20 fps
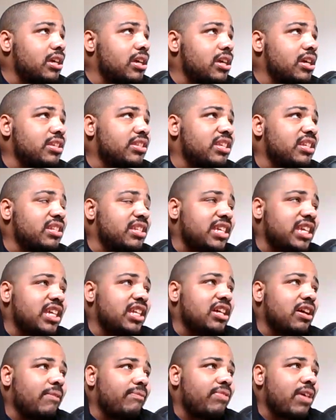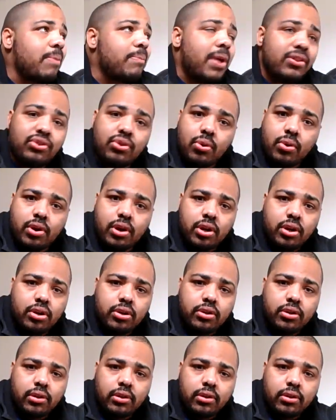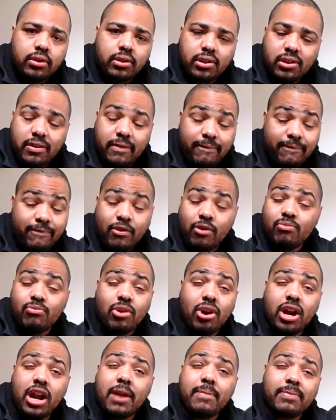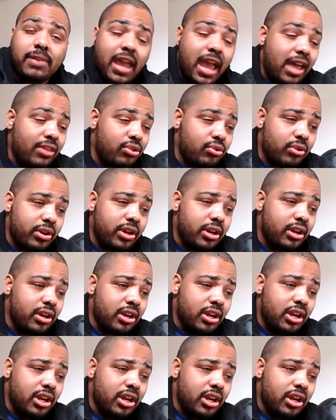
is in need of that mentor, from what I'm gathering.